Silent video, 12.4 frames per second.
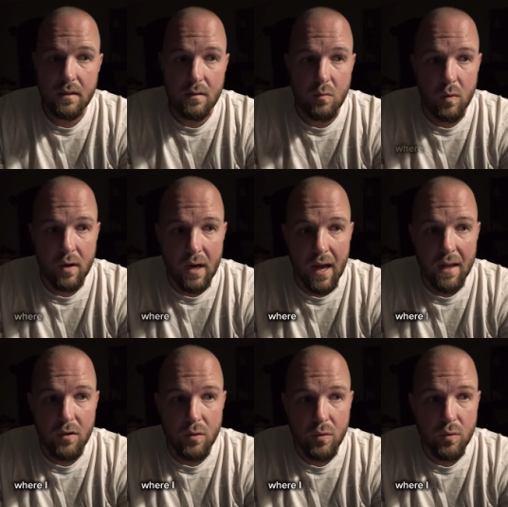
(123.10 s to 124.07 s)
where I
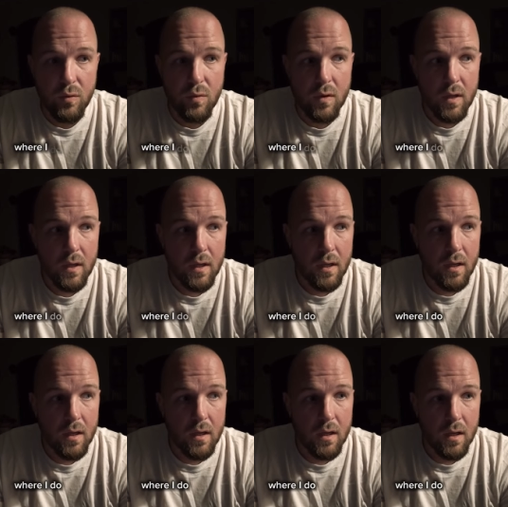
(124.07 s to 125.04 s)
do
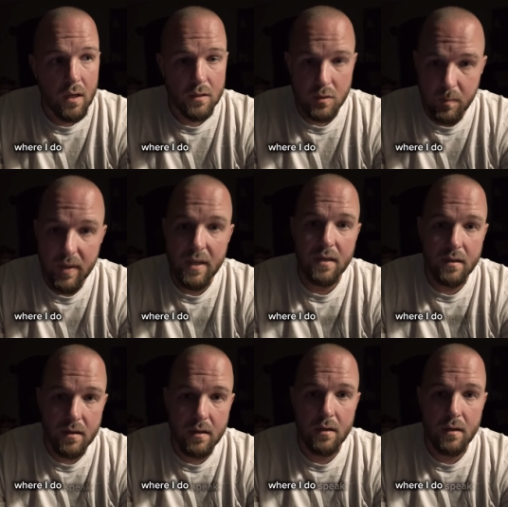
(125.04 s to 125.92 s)
uh, speak